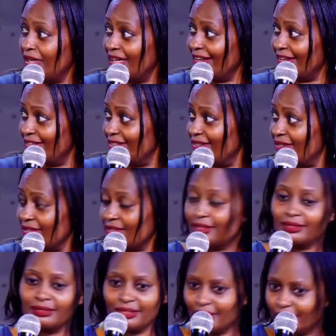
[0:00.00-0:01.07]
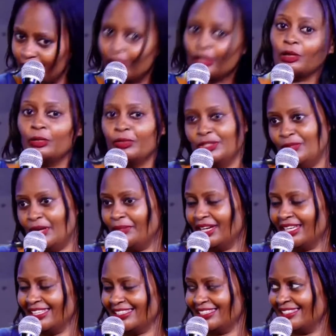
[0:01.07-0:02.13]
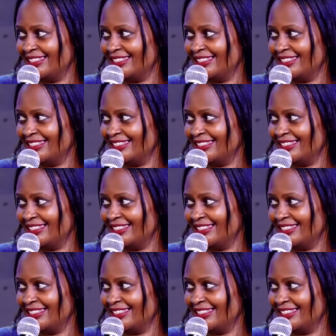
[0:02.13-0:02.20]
in, and there'll always be a market.